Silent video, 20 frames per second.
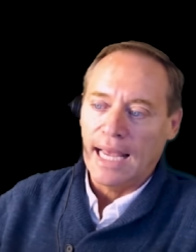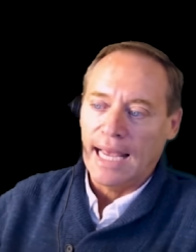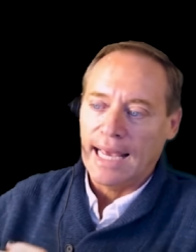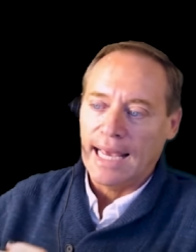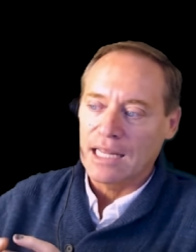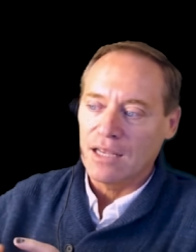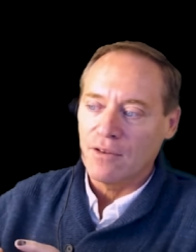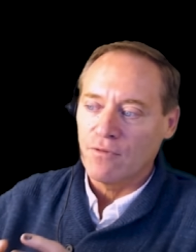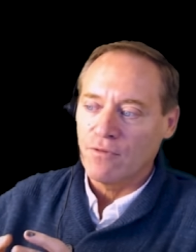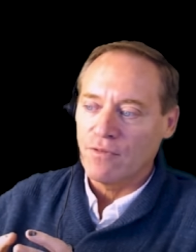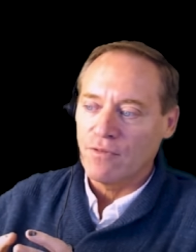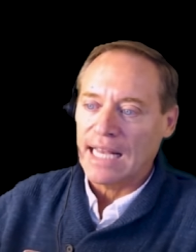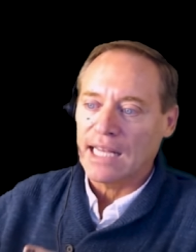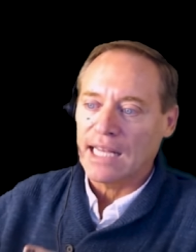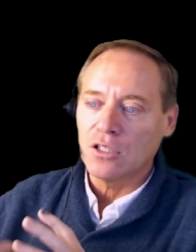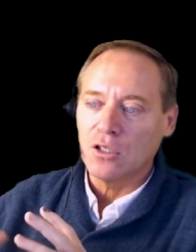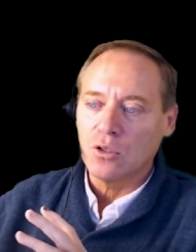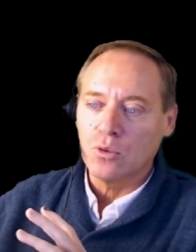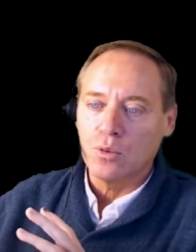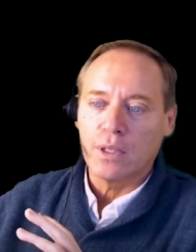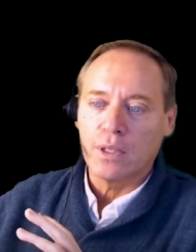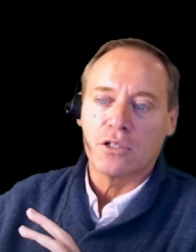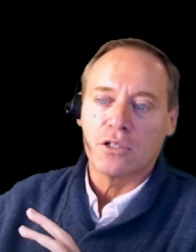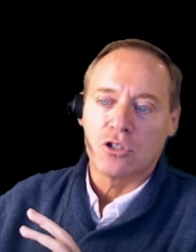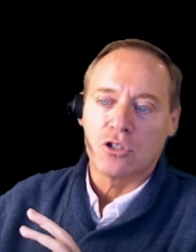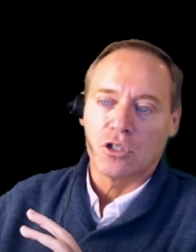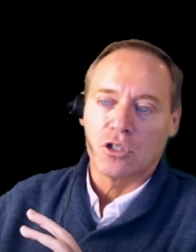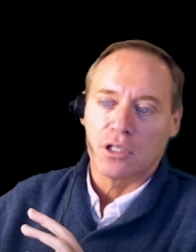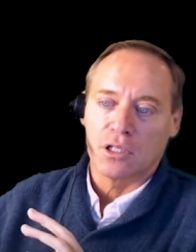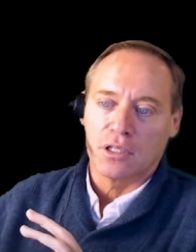at a
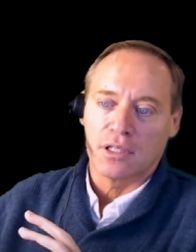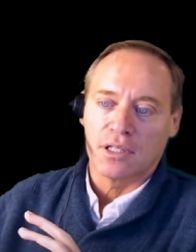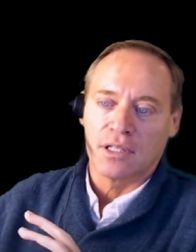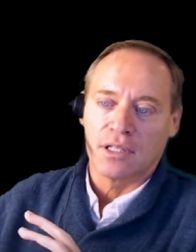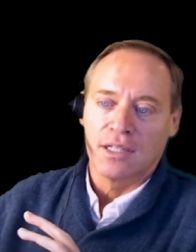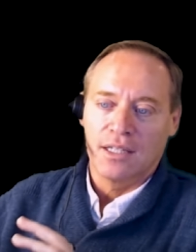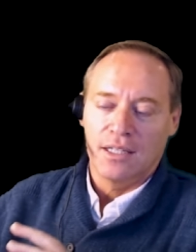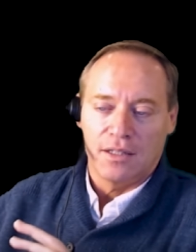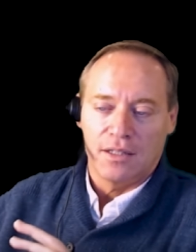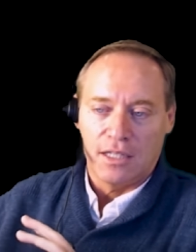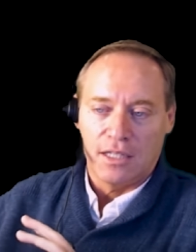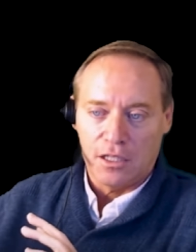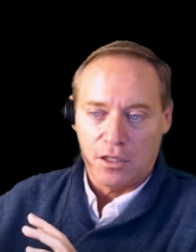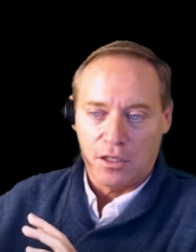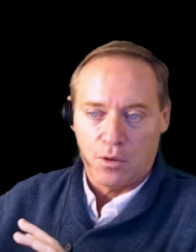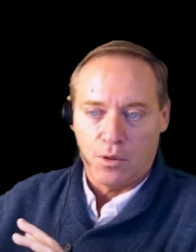valuation that